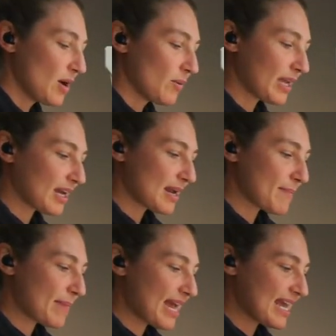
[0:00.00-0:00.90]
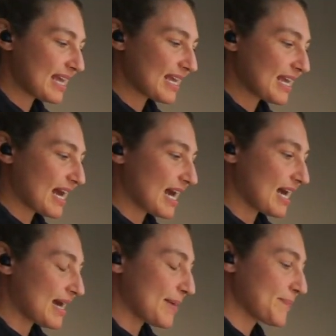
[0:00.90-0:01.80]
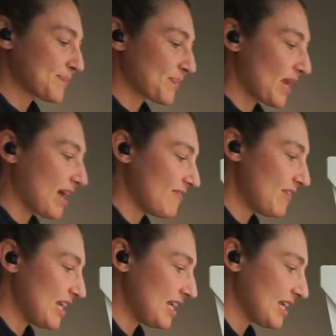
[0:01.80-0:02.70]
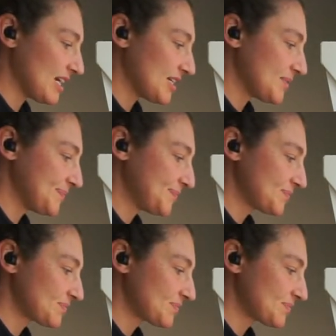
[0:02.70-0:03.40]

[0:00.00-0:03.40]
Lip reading: We're gonna make a vegan